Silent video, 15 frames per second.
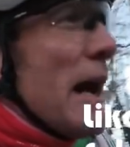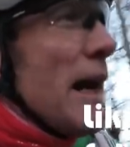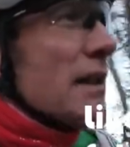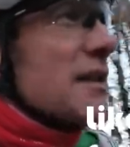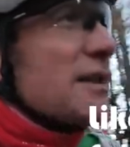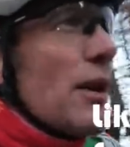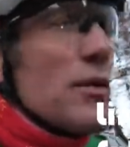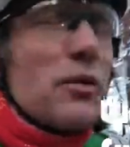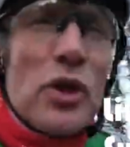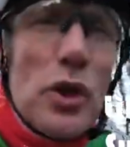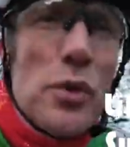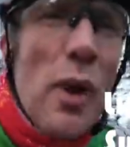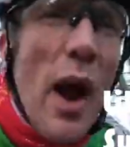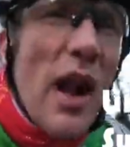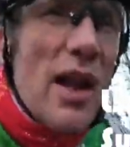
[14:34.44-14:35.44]
So
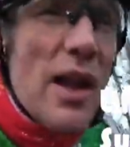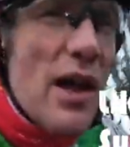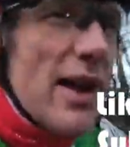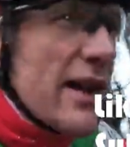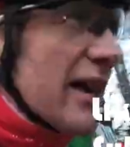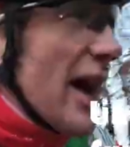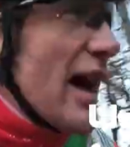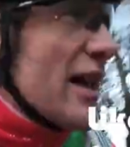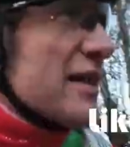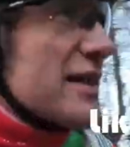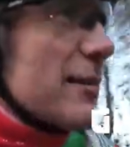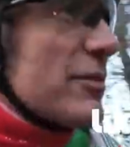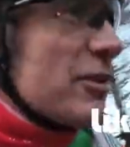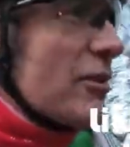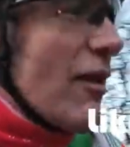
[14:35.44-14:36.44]
do a like and
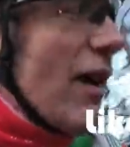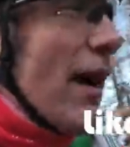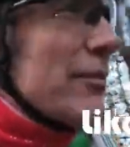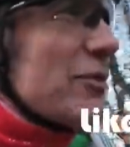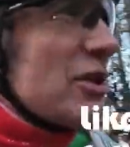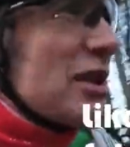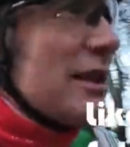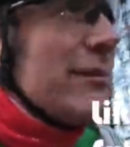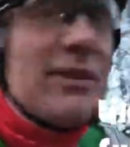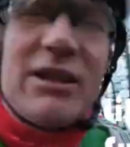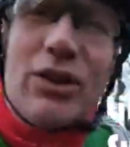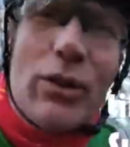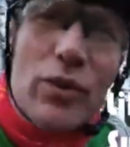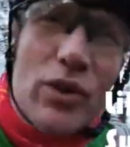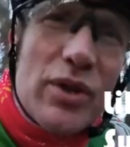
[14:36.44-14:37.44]
subscribe to see me
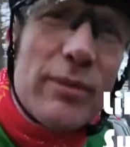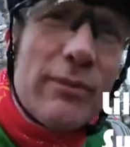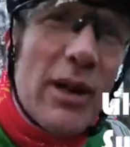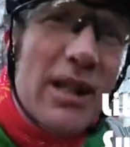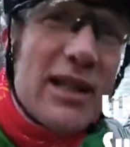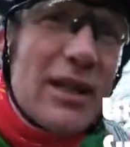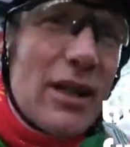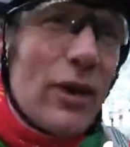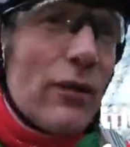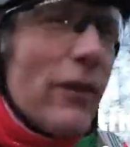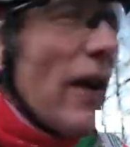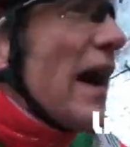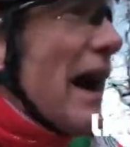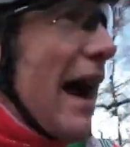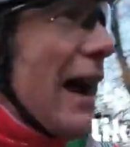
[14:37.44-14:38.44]
torture myself
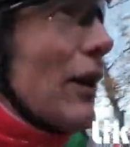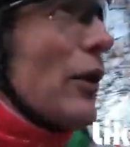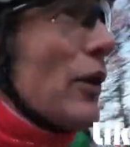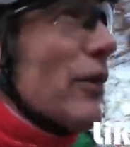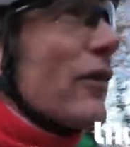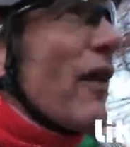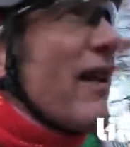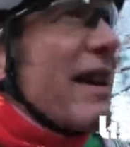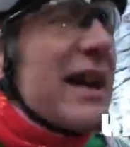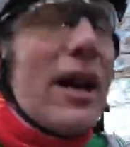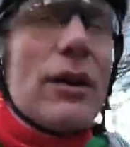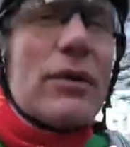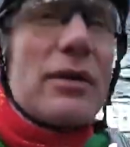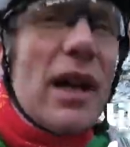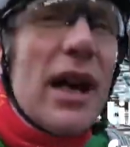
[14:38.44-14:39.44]
out on a very
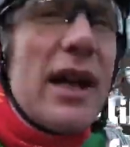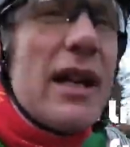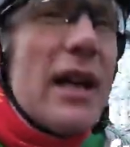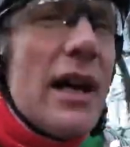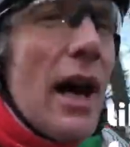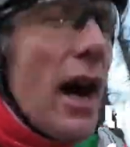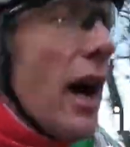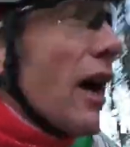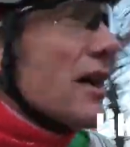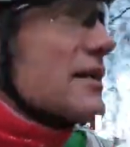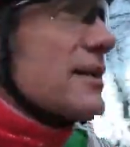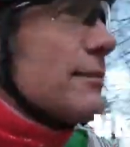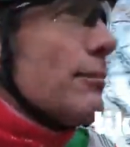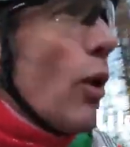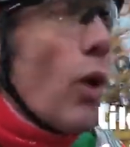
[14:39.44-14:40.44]
cold day
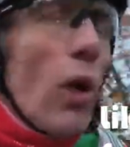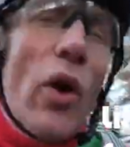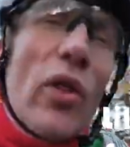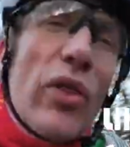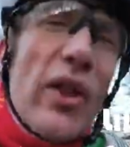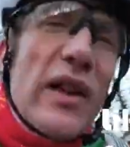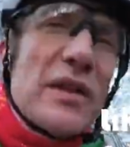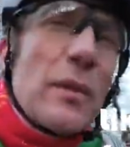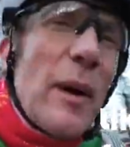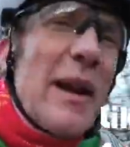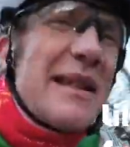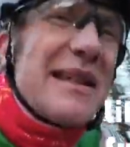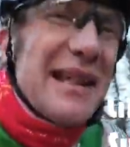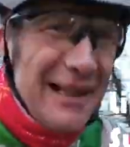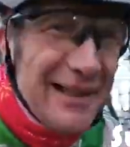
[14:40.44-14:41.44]
some more this
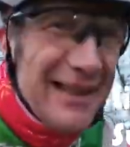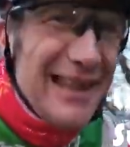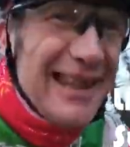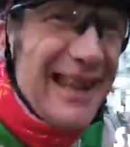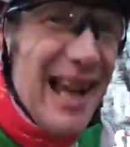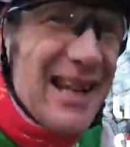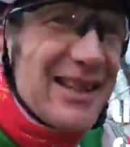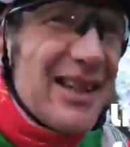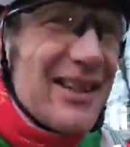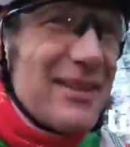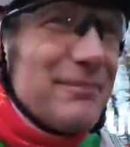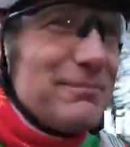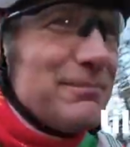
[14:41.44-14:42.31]
winter. Thanks a lot.